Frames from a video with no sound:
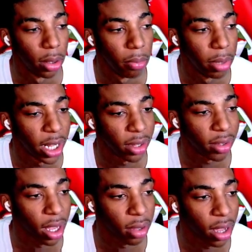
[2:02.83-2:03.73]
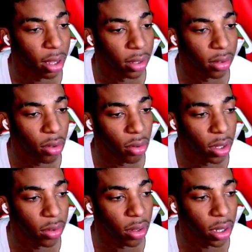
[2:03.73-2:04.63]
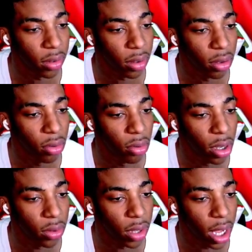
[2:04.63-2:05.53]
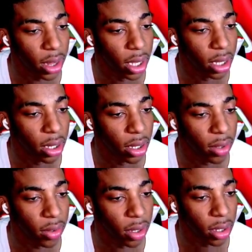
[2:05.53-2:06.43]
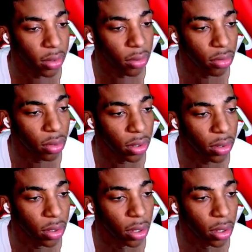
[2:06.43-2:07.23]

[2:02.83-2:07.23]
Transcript: But at the same time, let's see, let's see, let's see who else got that. You know what I'm saying? Let's see who else.